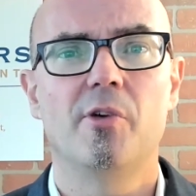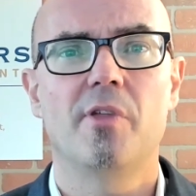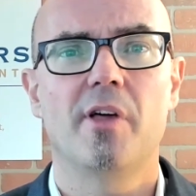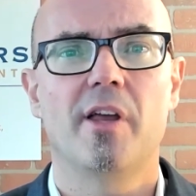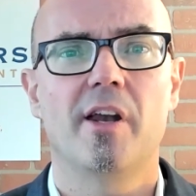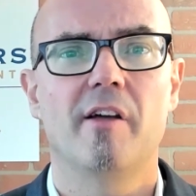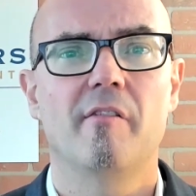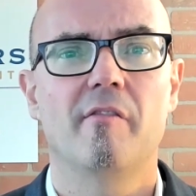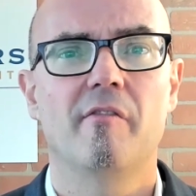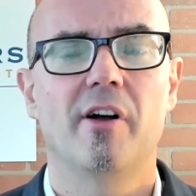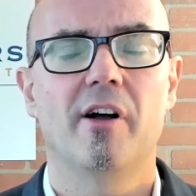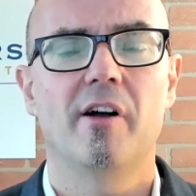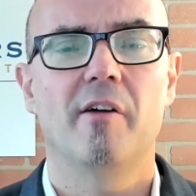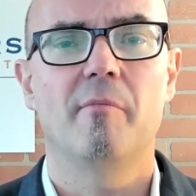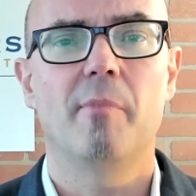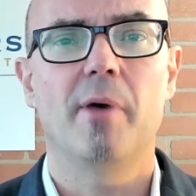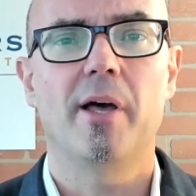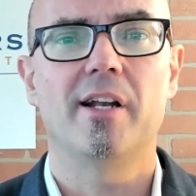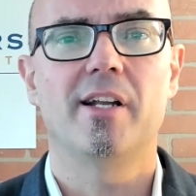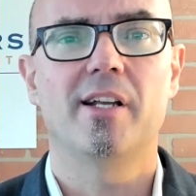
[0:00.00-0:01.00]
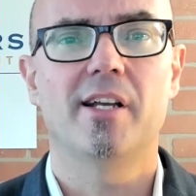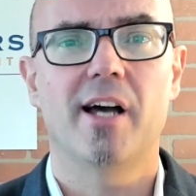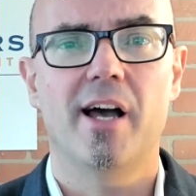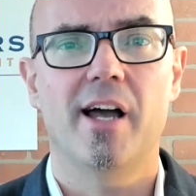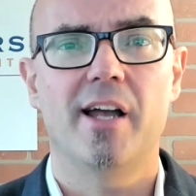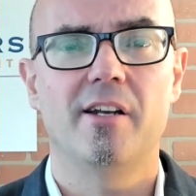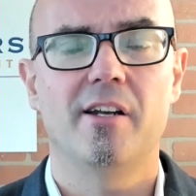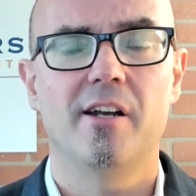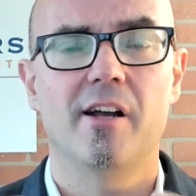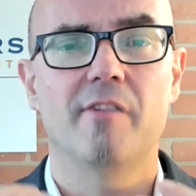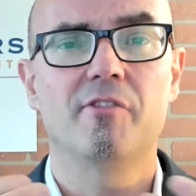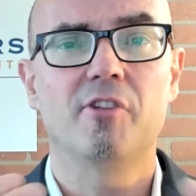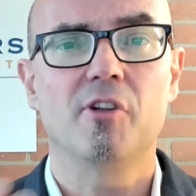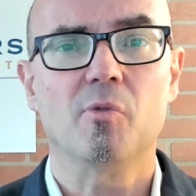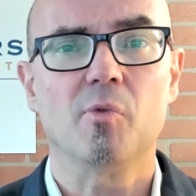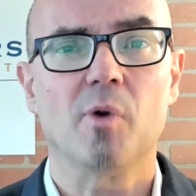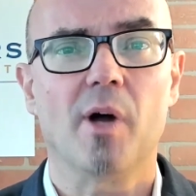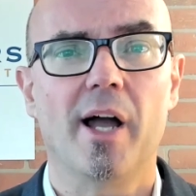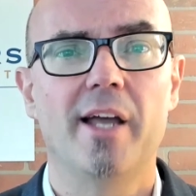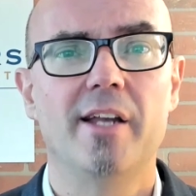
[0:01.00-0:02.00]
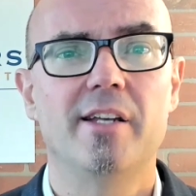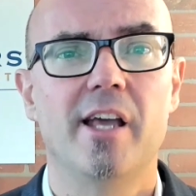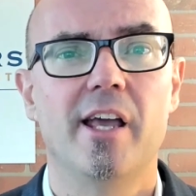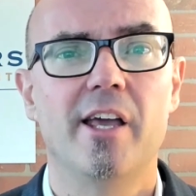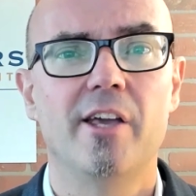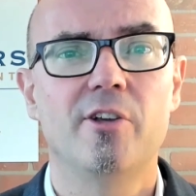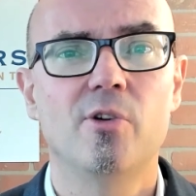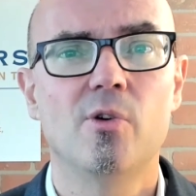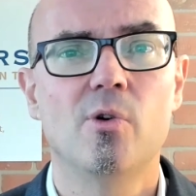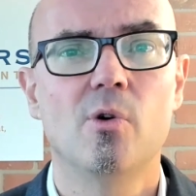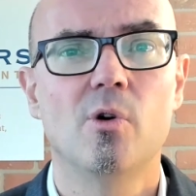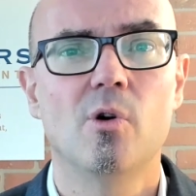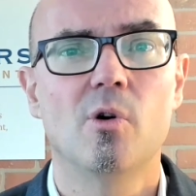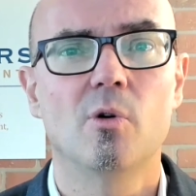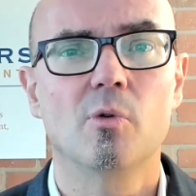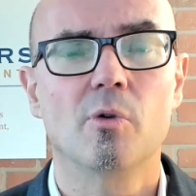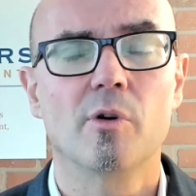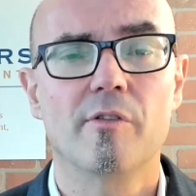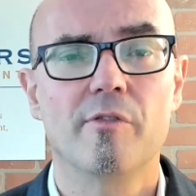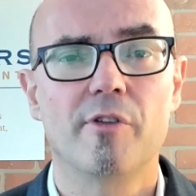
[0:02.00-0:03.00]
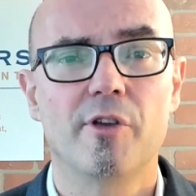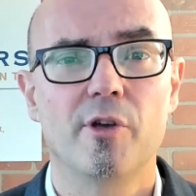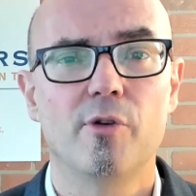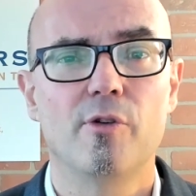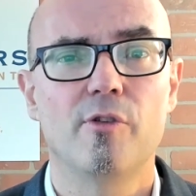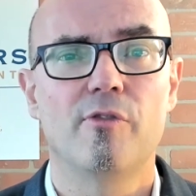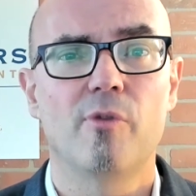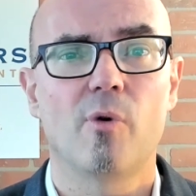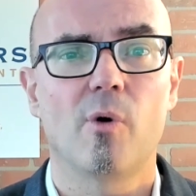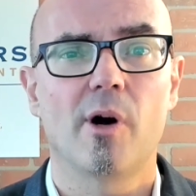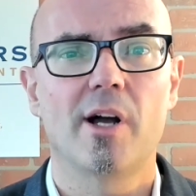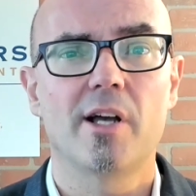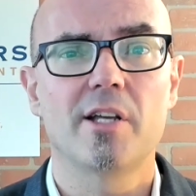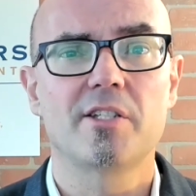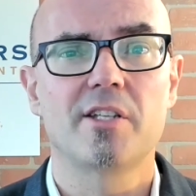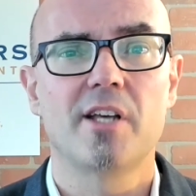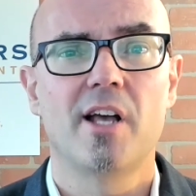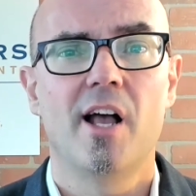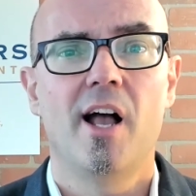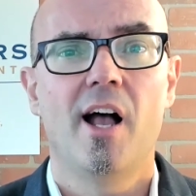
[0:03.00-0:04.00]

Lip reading: that have been kind enough to write a Google review for us.